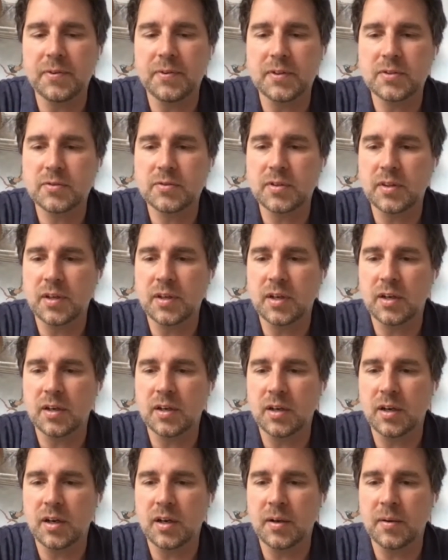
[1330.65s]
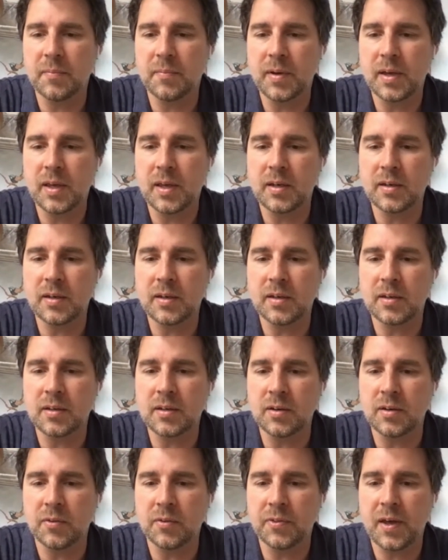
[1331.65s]
of history there, and
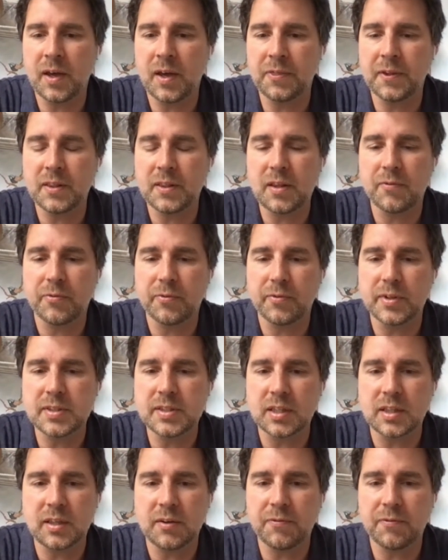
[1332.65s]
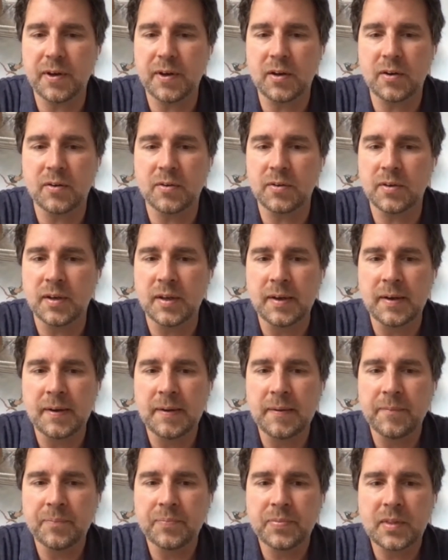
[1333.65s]
I think they've recently found
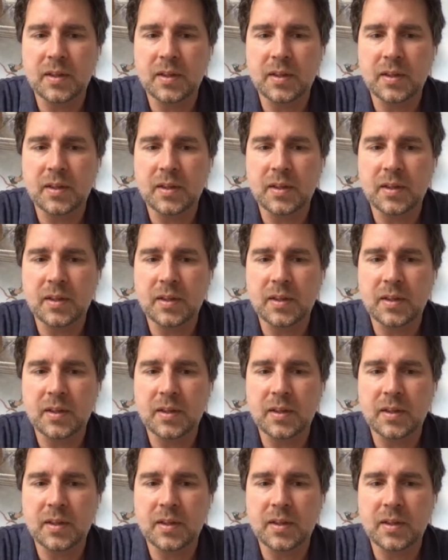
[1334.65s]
